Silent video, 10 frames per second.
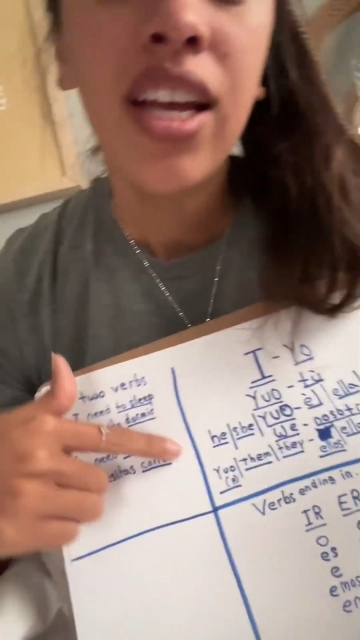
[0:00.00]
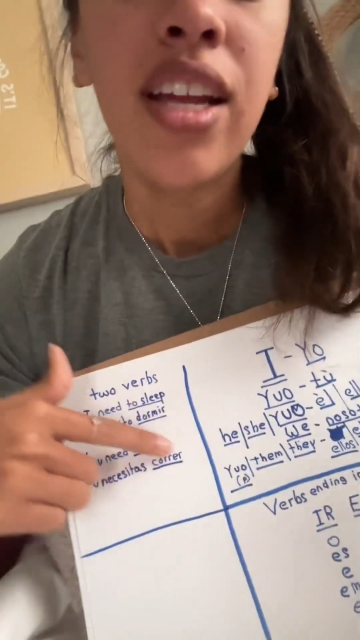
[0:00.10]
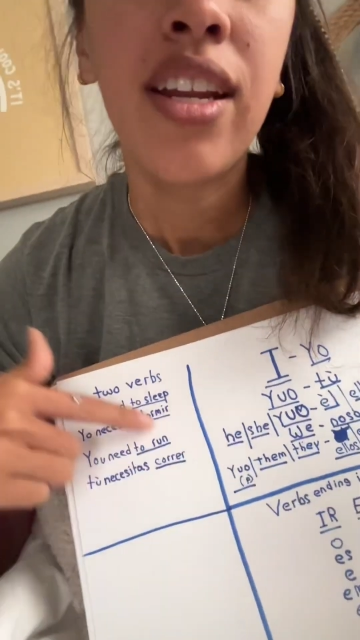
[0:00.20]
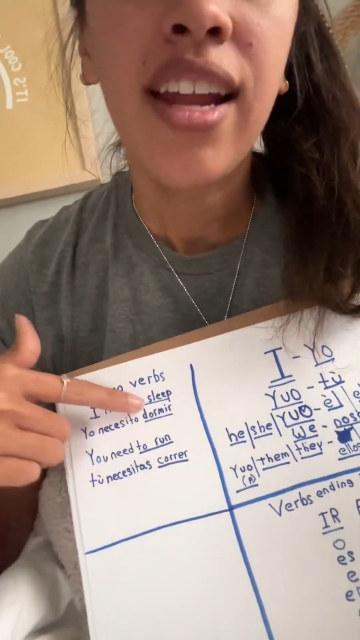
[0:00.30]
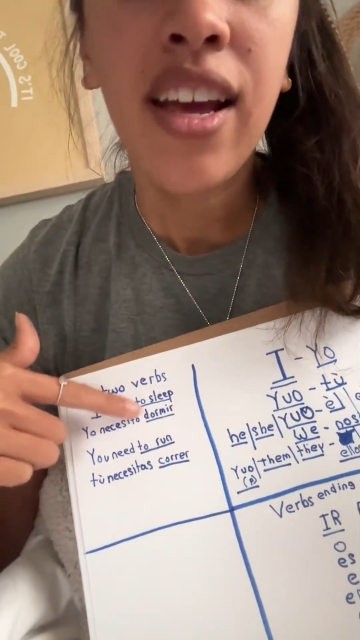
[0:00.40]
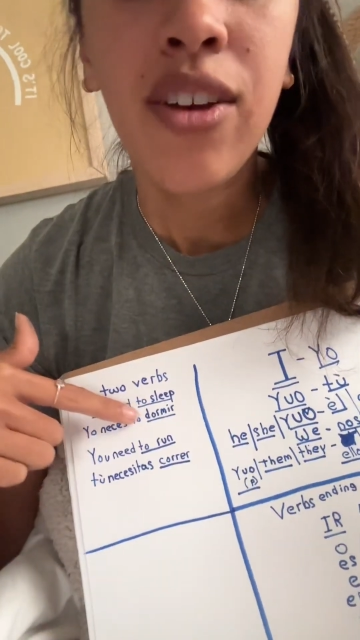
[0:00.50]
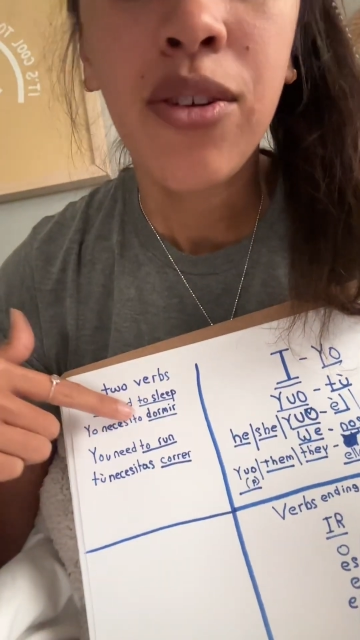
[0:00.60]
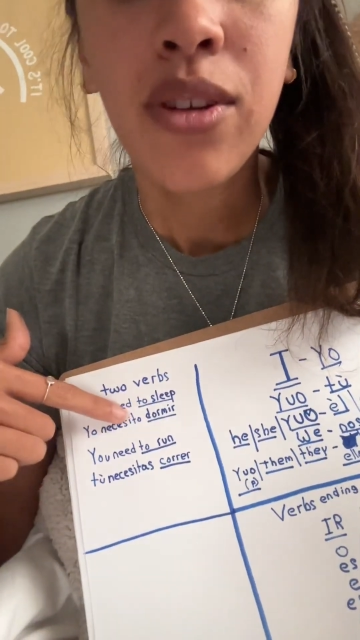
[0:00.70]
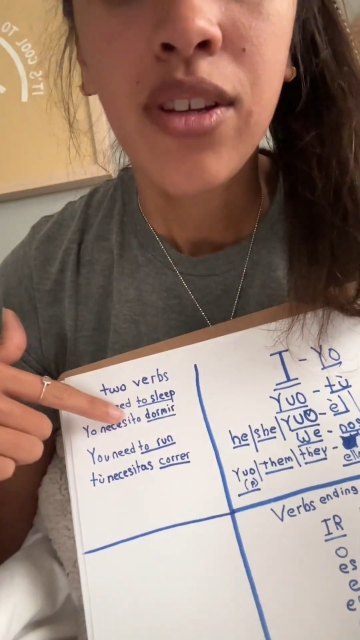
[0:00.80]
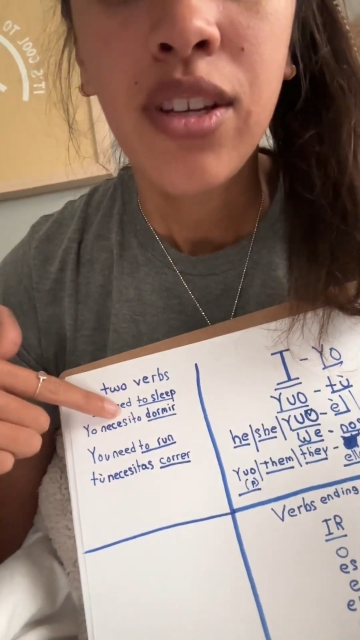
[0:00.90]
Now,
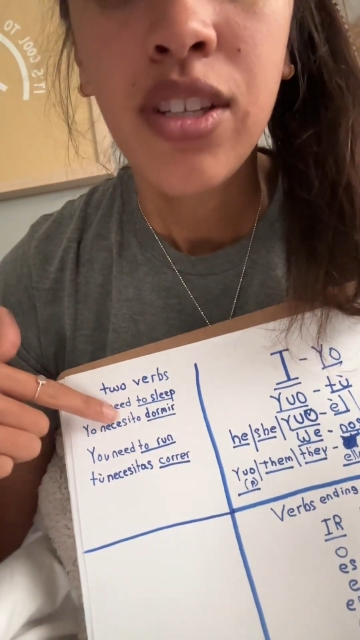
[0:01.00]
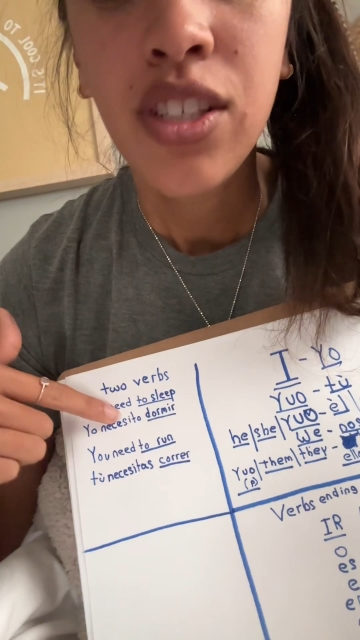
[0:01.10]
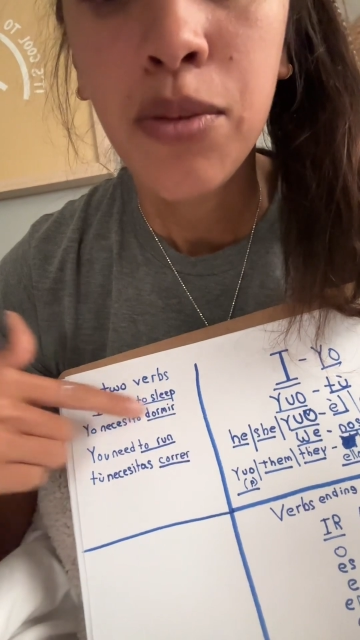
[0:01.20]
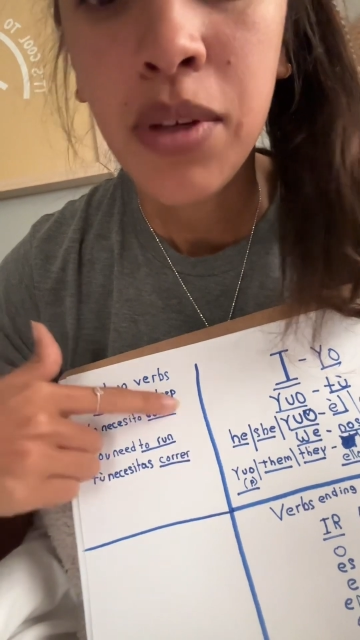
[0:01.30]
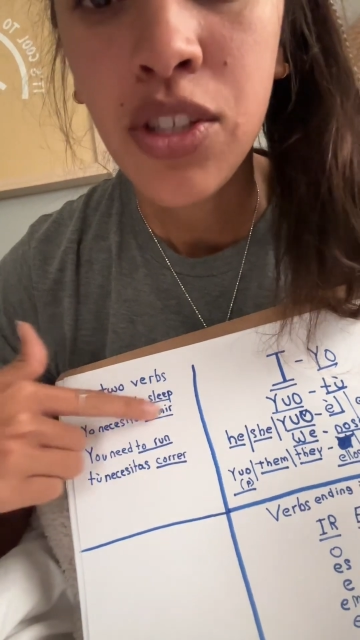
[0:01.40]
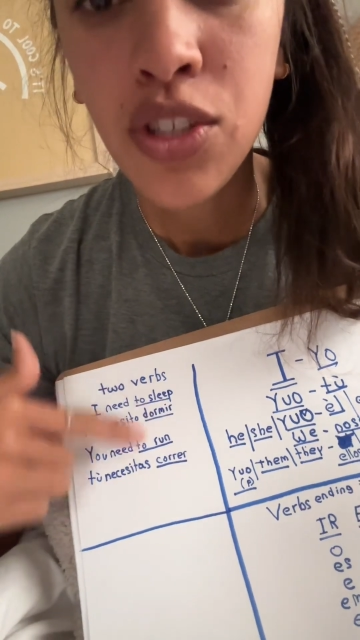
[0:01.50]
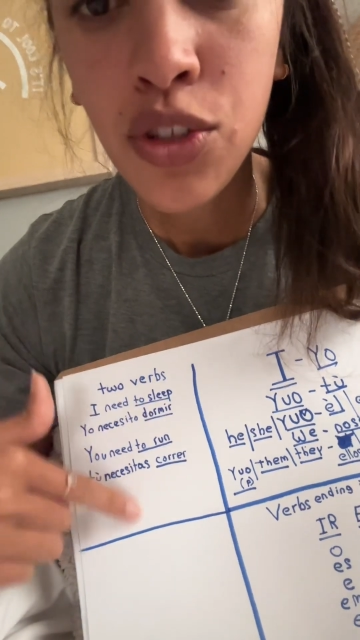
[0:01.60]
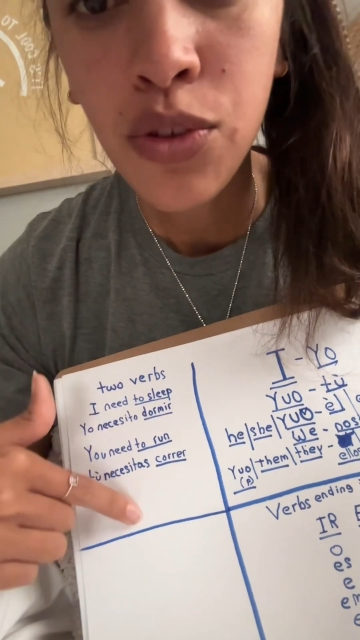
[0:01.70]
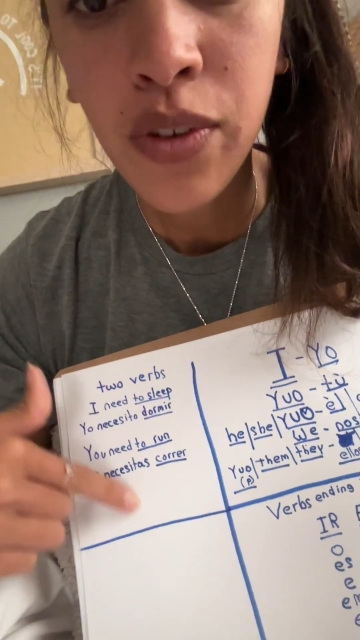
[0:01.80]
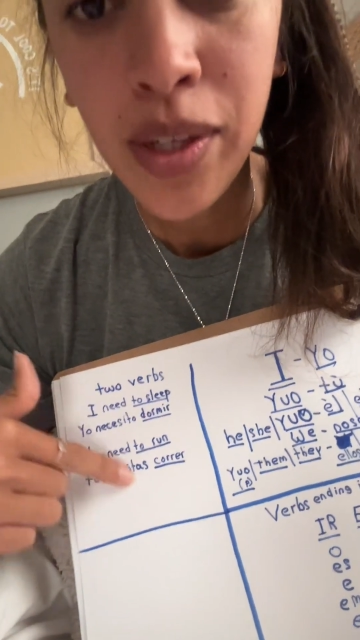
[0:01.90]
to put
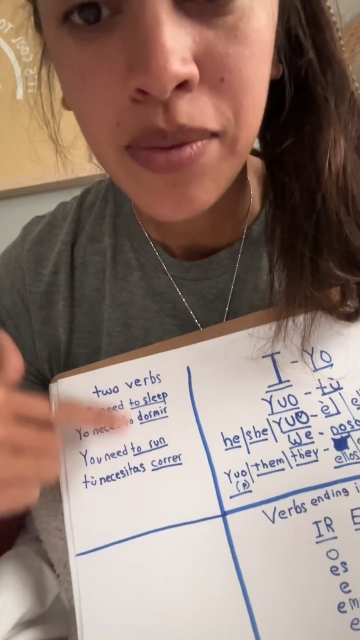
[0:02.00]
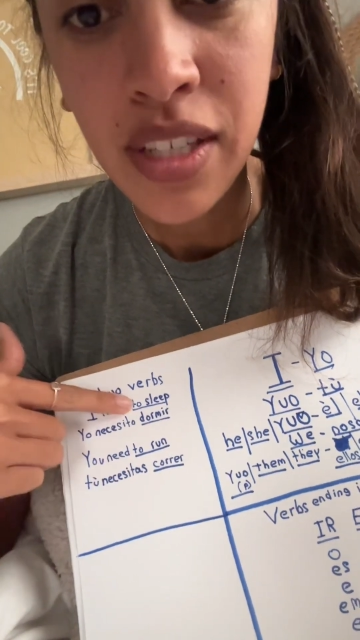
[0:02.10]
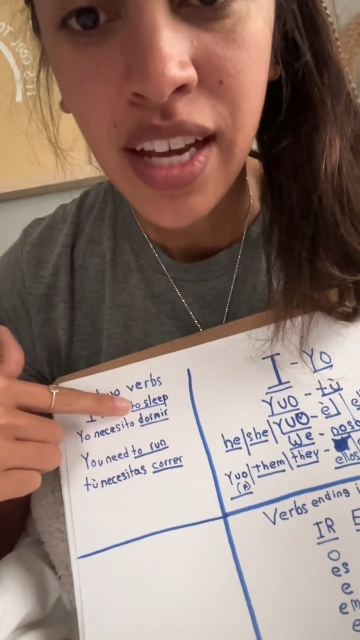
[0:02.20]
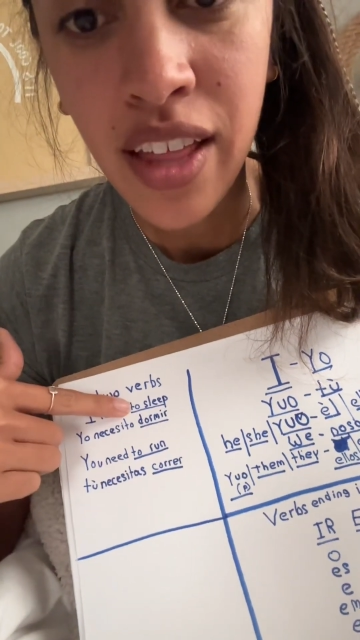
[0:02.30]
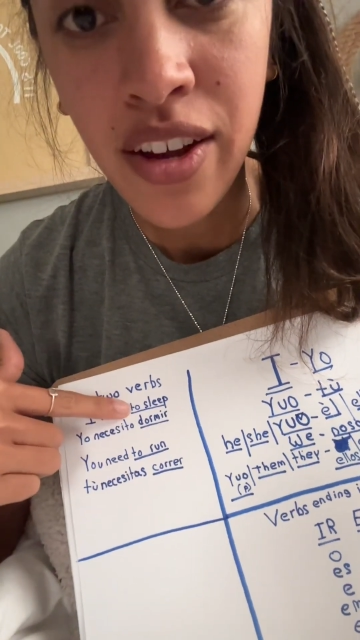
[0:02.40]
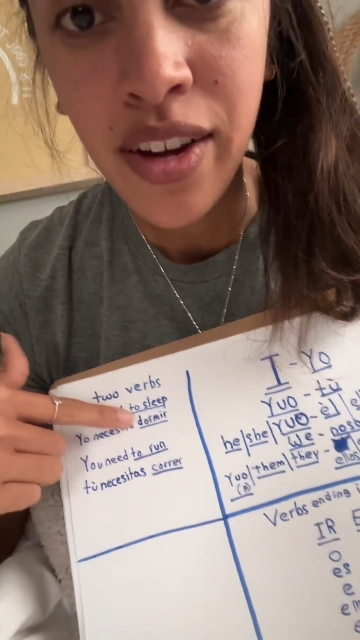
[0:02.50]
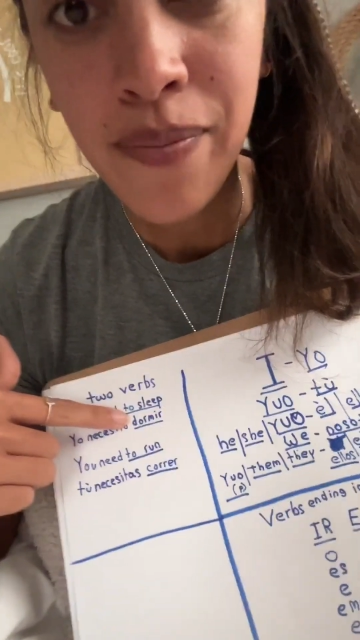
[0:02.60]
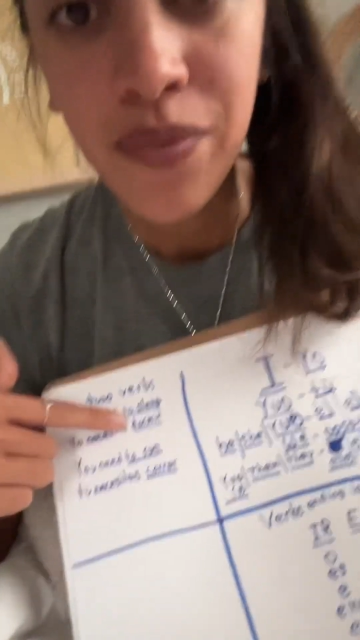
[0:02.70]
two verbs together,